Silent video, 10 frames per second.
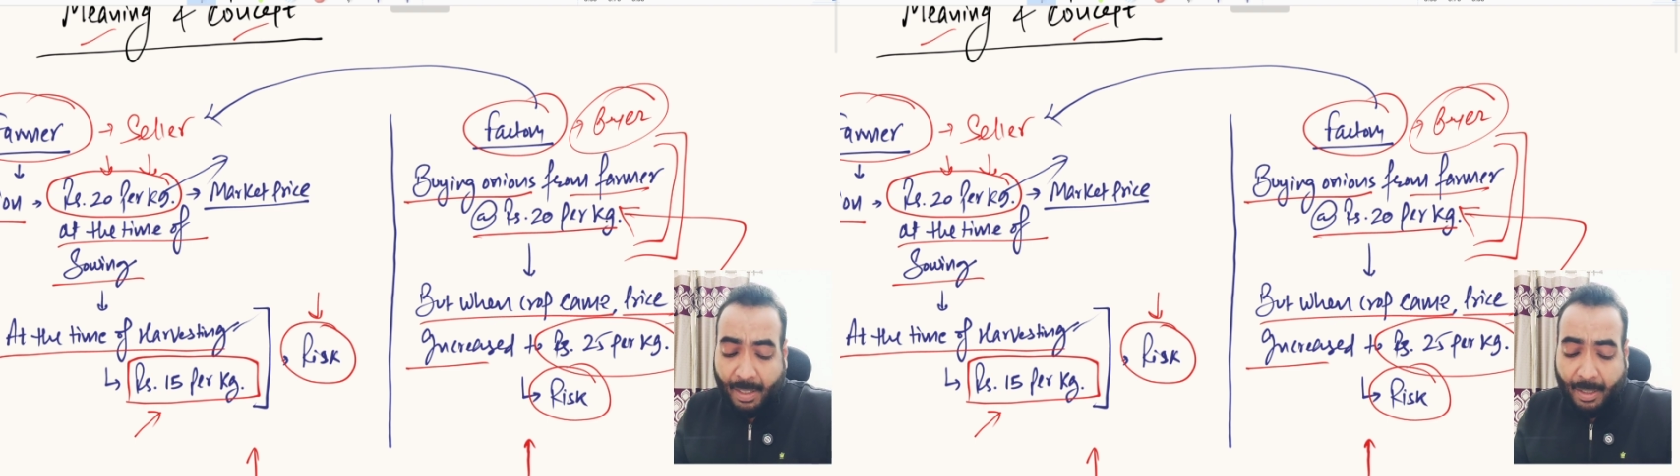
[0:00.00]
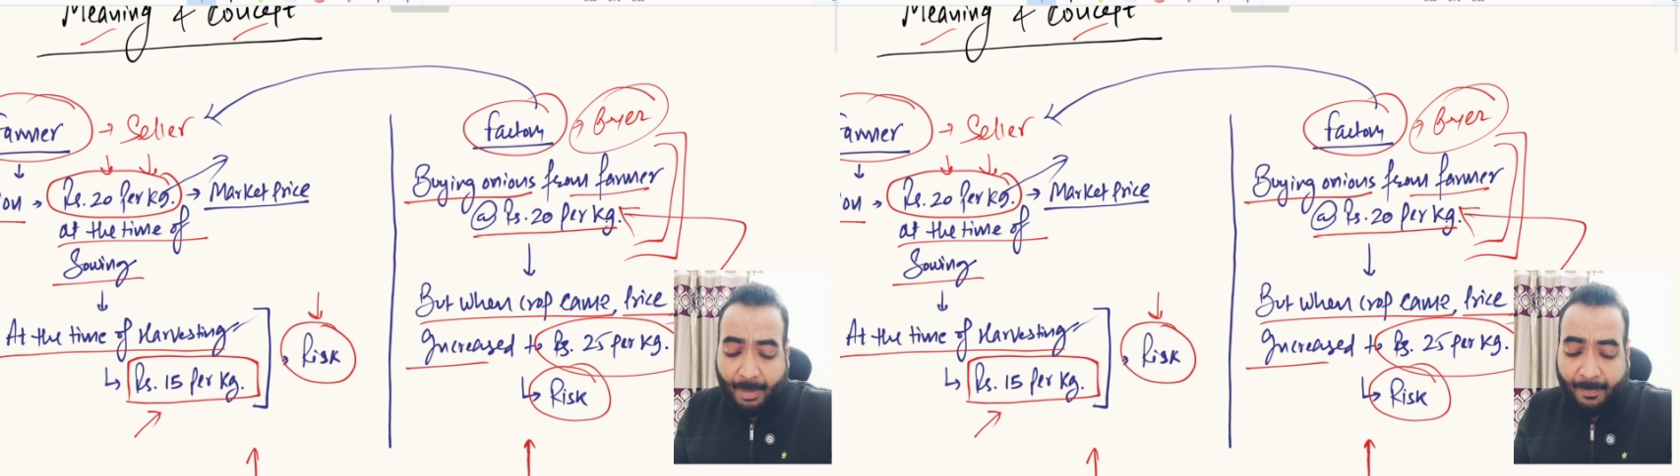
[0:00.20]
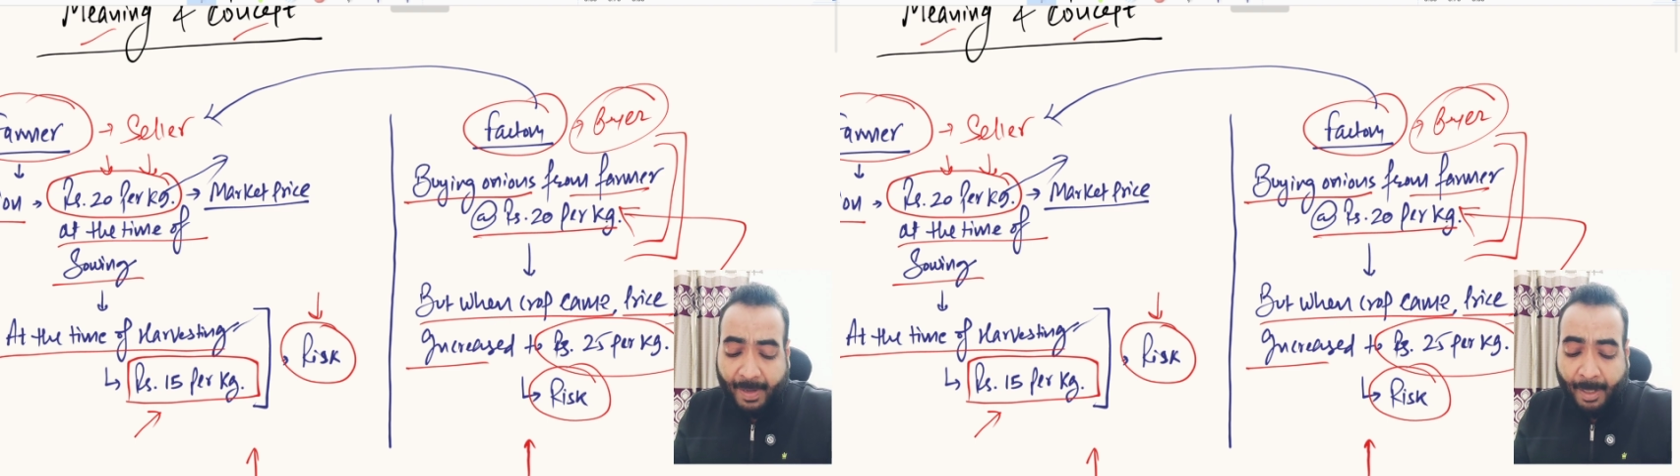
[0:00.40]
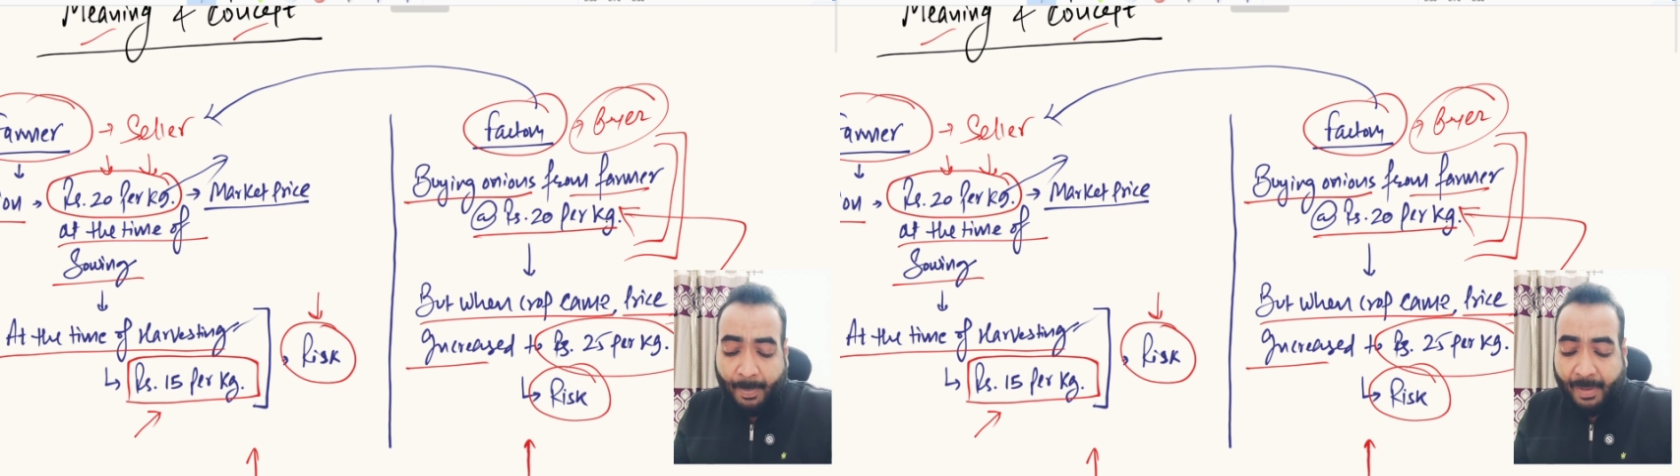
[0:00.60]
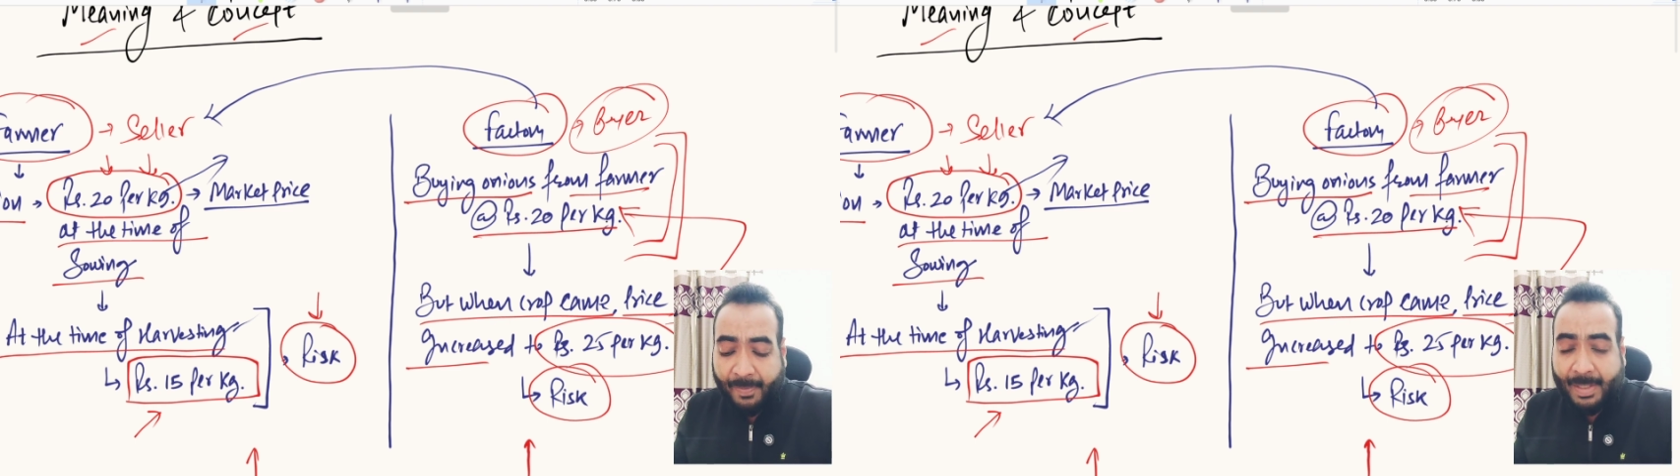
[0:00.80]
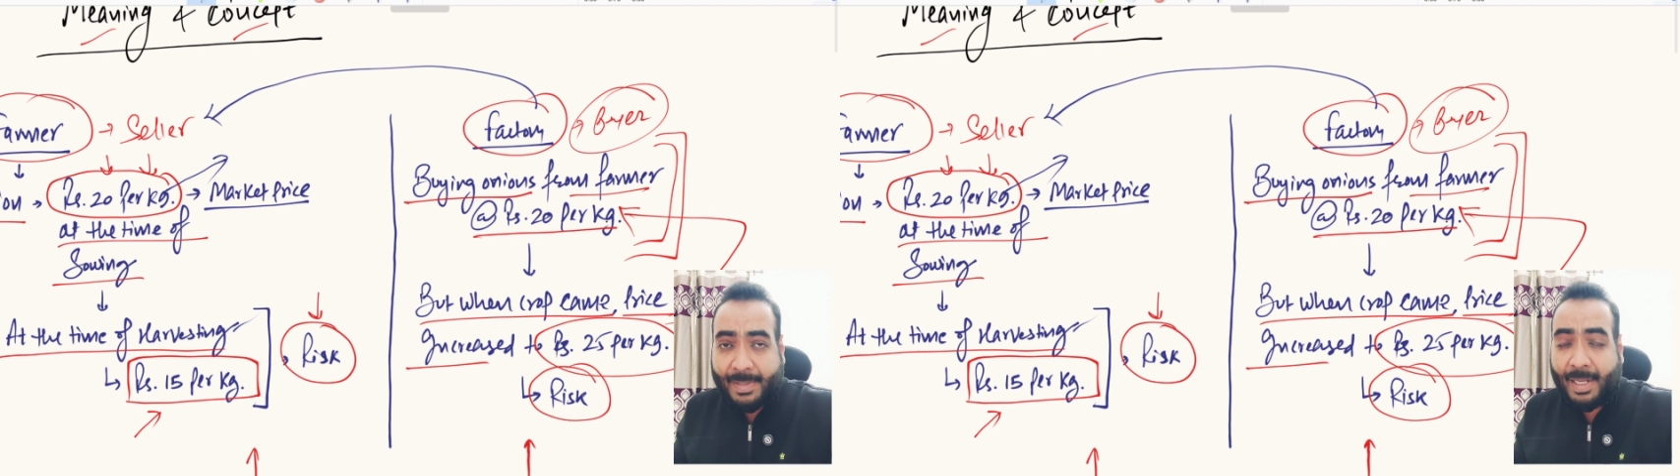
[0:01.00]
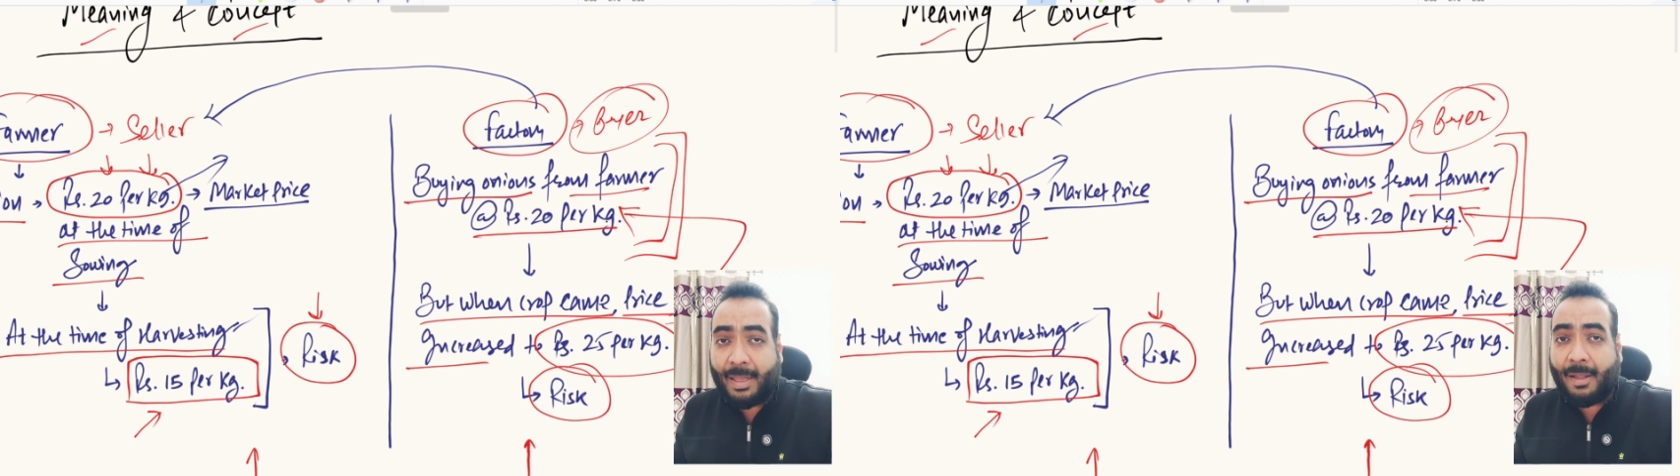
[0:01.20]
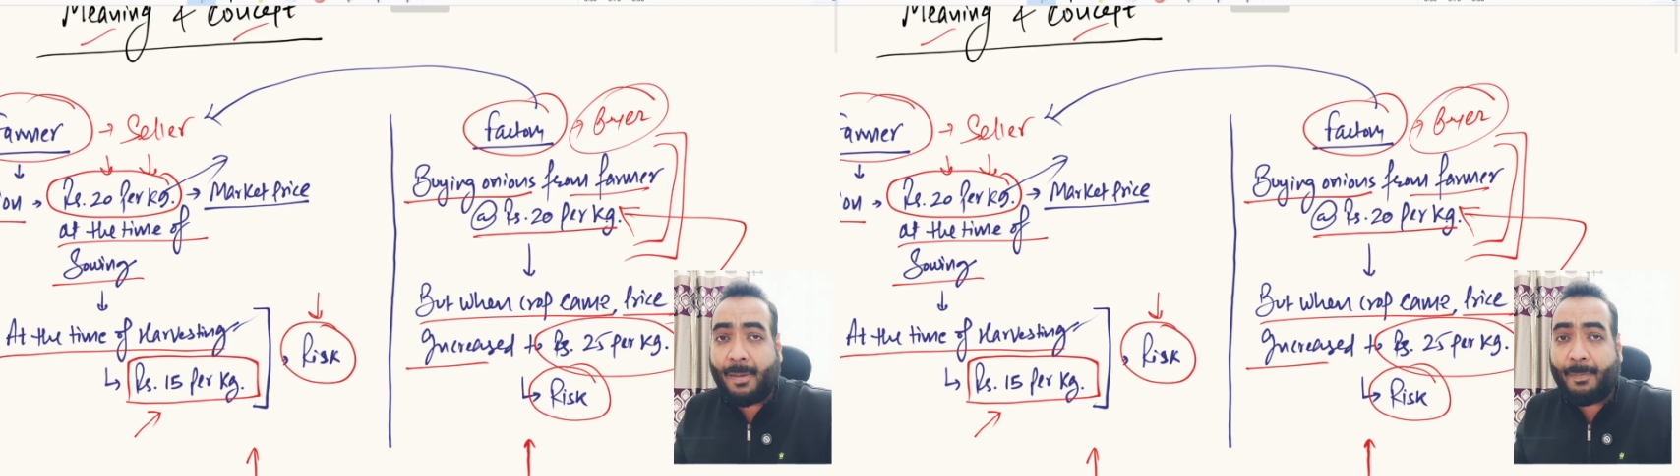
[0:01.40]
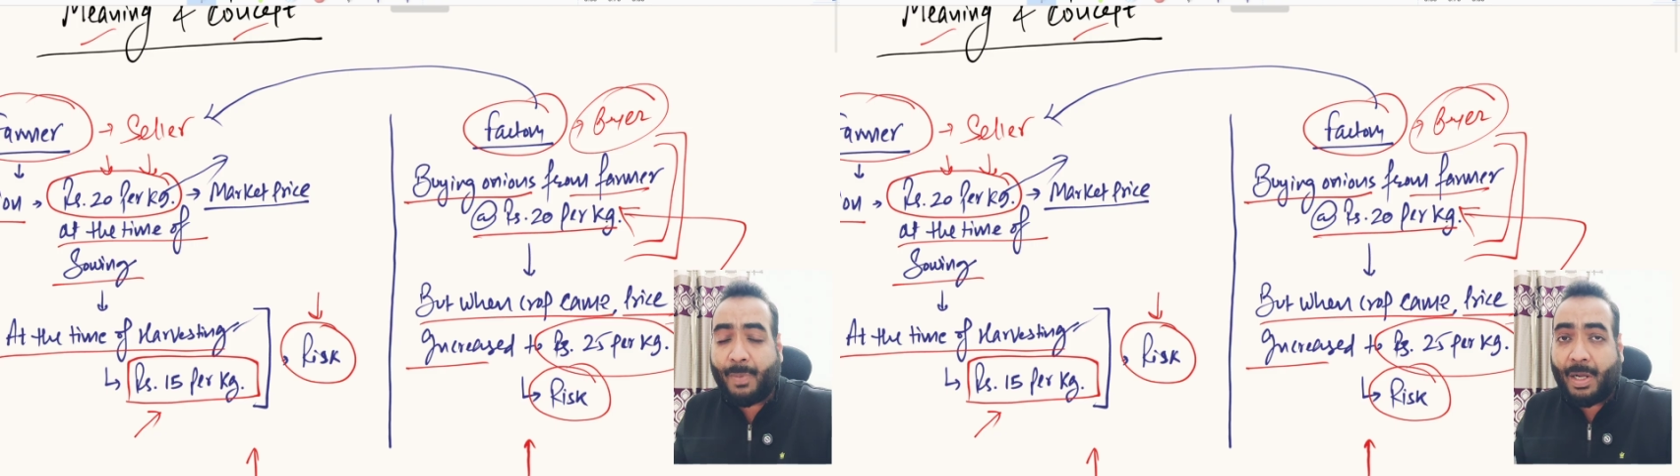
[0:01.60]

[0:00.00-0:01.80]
the farmer will sell the